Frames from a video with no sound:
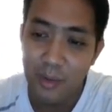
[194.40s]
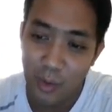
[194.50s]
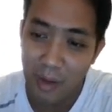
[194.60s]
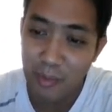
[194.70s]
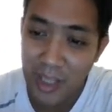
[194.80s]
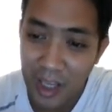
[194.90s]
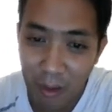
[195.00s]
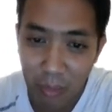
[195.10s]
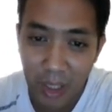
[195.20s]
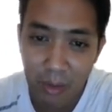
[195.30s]
I'm
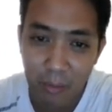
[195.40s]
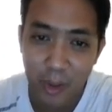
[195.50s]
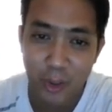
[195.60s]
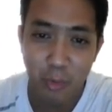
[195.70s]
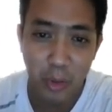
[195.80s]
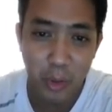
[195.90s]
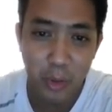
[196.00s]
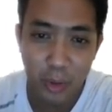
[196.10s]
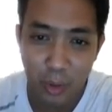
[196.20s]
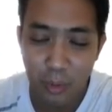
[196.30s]
saying maybe because we
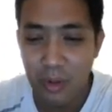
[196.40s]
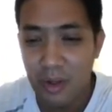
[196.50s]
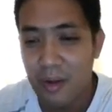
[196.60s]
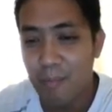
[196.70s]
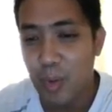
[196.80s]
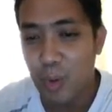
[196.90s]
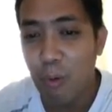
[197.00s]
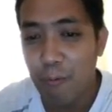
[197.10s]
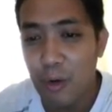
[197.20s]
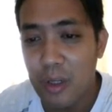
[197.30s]
don't know, but
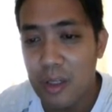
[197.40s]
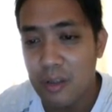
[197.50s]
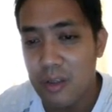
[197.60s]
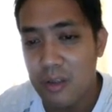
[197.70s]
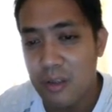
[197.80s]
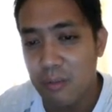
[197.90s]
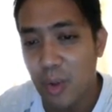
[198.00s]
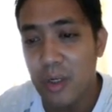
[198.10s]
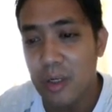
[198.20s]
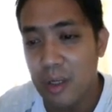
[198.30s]
hopefully it is
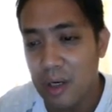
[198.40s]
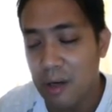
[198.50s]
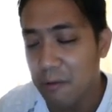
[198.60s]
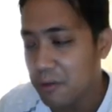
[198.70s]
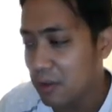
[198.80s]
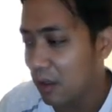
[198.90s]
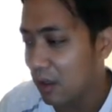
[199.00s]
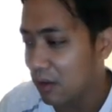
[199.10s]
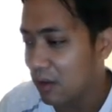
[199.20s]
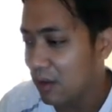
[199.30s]
more than enough
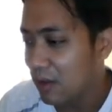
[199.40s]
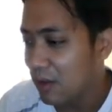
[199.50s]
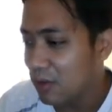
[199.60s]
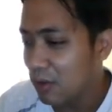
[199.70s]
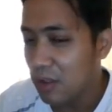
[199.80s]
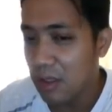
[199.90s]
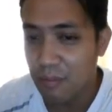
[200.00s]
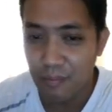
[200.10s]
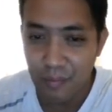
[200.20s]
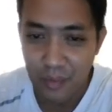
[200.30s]
strength so that
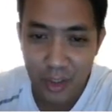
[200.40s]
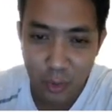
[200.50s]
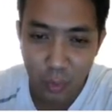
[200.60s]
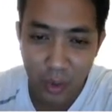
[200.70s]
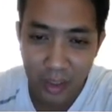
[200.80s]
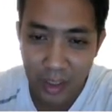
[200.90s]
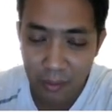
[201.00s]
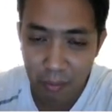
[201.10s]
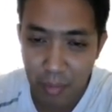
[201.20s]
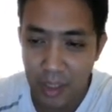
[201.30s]
this will not
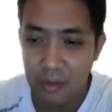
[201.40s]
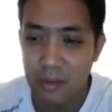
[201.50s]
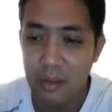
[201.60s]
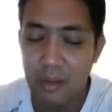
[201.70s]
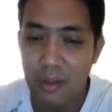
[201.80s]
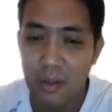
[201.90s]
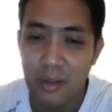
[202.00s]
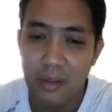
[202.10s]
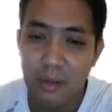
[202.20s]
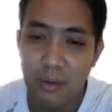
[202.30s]
bend
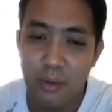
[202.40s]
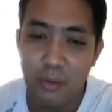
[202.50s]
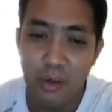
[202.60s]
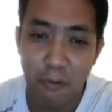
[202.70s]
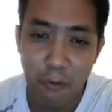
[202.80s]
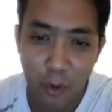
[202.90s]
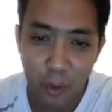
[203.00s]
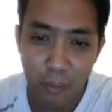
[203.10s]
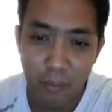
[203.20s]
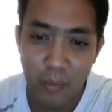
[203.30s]
or
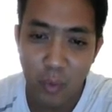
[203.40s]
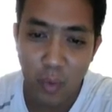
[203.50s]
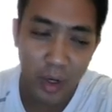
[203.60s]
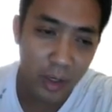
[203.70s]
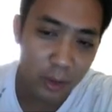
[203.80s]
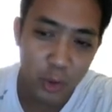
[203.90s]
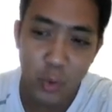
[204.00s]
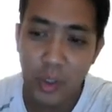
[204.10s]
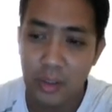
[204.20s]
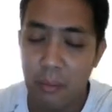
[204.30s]
deform while
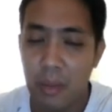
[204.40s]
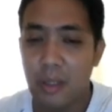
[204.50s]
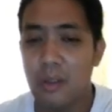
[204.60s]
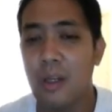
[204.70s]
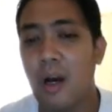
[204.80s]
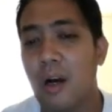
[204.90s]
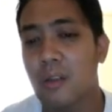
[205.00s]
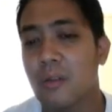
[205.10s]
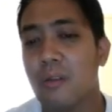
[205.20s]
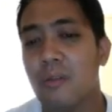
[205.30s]
doing the bending
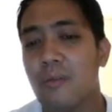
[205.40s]
action.